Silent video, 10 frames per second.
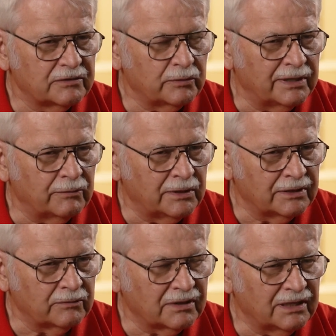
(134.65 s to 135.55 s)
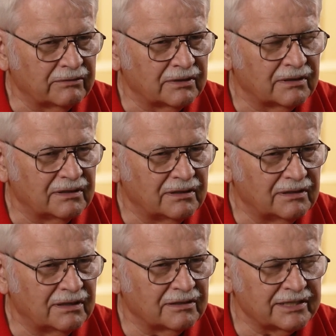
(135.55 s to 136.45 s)
21 were given
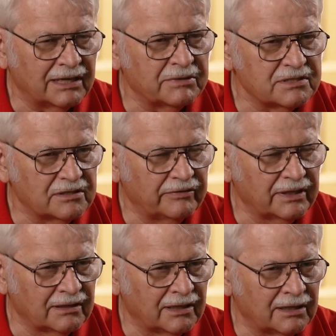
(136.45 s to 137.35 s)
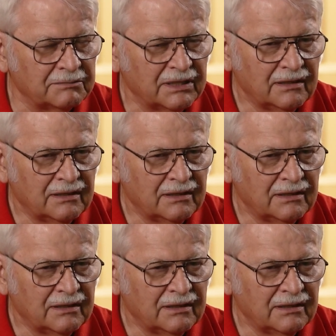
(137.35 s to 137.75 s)
assignments to Vietnam.